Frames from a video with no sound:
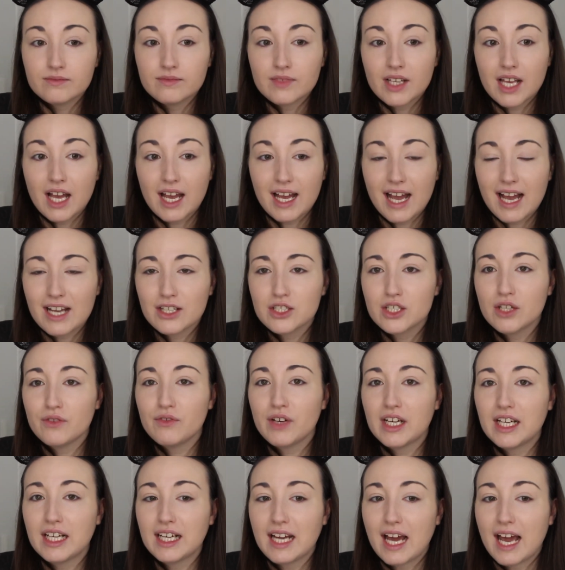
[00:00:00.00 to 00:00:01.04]
I actually
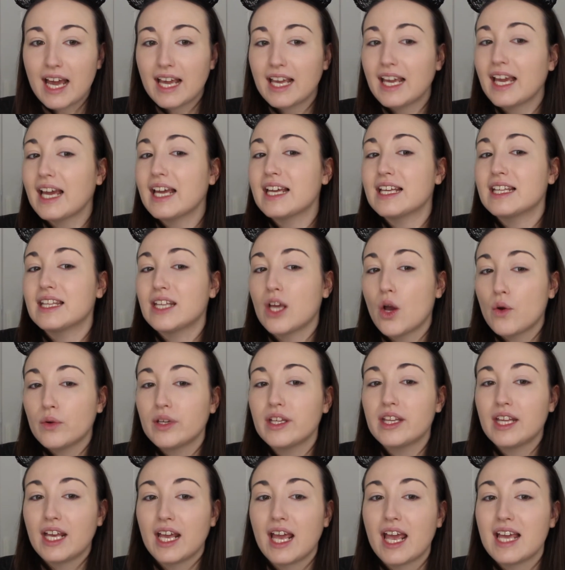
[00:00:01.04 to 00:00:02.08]
really like. The only
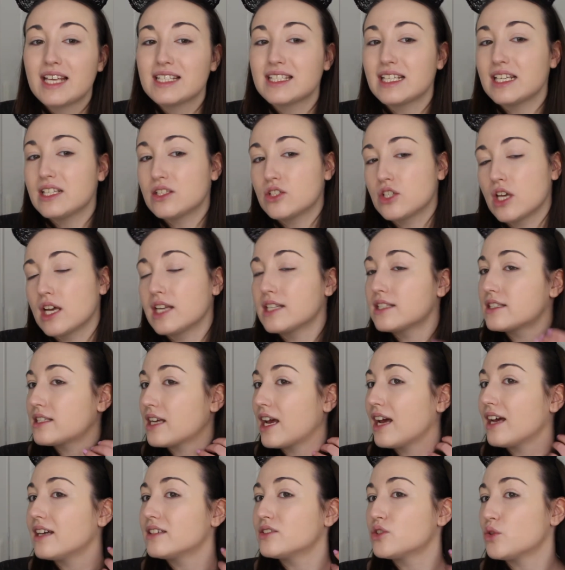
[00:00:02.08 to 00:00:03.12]
thing is, it's just
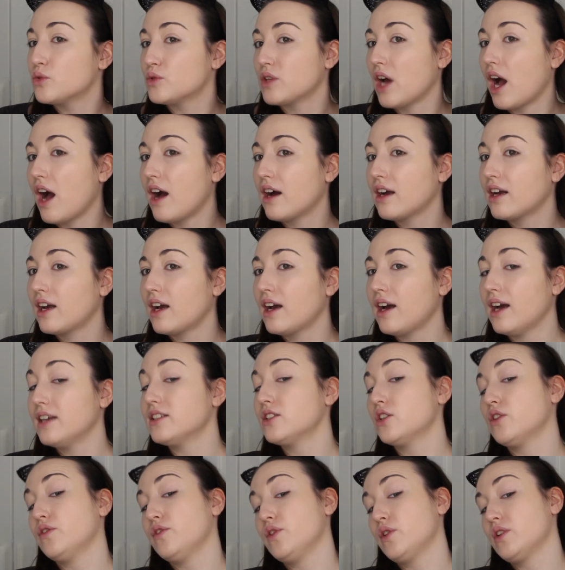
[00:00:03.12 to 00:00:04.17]
too dark. I
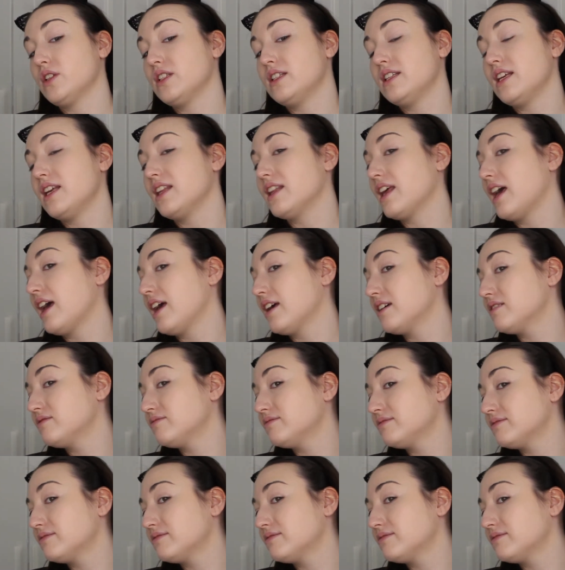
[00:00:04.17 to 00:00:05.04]
don't know if you can see there.